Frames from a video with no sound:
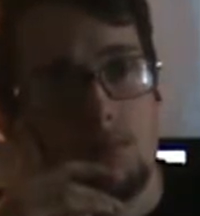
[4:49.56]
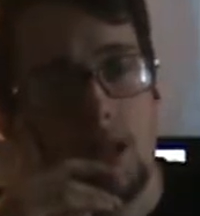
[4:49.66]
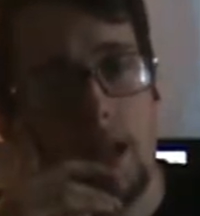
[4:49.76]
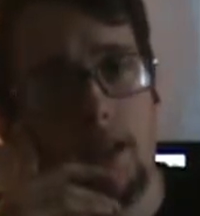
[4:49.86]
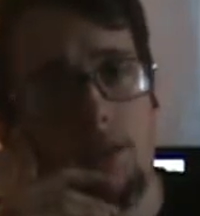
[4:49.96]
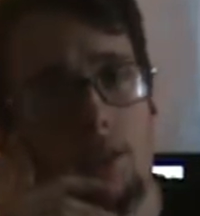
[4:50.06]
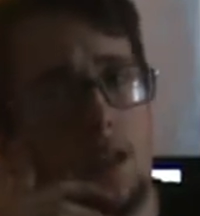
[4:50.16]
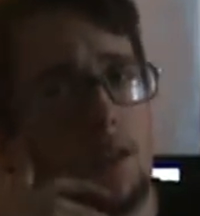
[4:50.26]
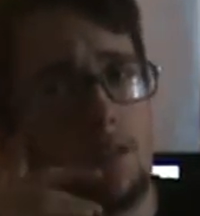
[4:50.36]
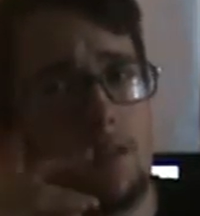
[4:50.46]
And I just
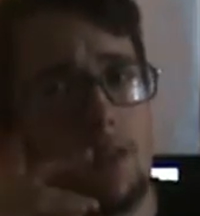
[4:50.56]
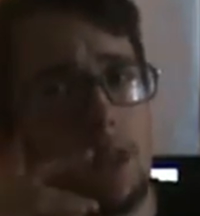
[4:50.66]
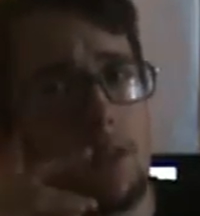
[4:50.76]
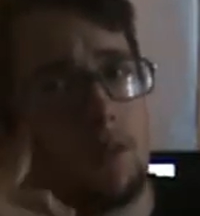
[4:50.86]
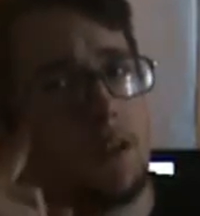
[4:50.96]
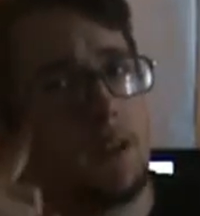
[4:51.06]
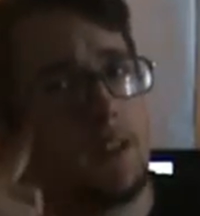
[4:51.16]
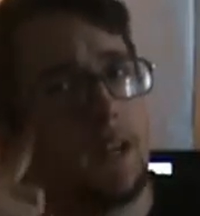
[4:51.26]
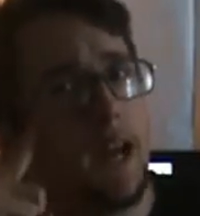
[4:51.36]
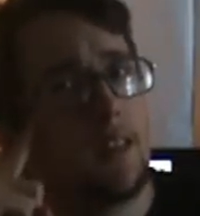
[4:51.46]
really also like really
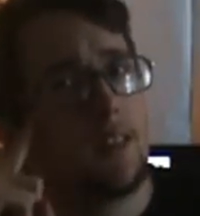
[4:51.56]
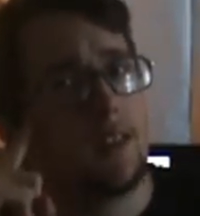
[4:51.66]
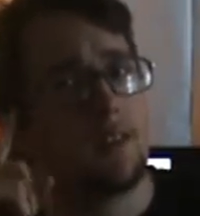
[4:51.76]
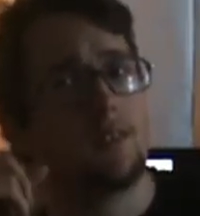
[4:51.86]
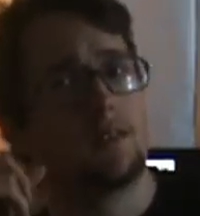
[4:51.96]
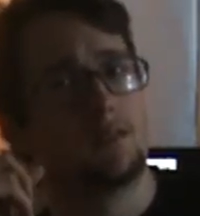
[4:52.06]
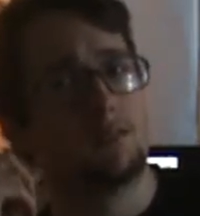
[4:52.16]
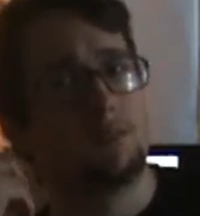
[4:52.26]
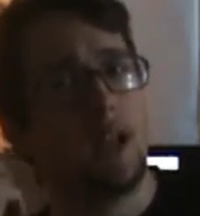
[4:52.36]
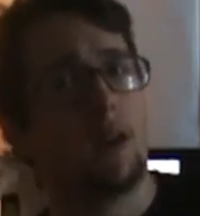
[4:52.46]
death and
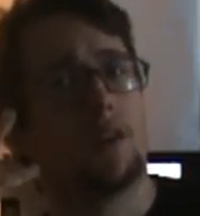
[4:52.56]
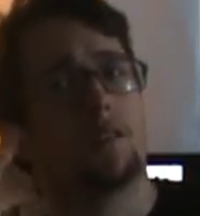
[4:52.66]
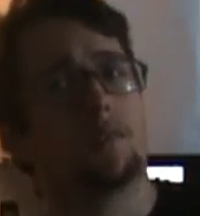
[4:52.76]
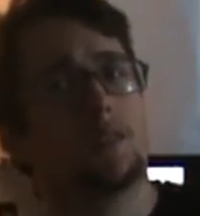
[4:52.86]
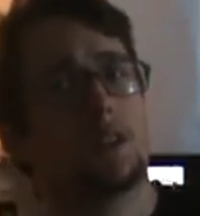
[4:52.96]
narrative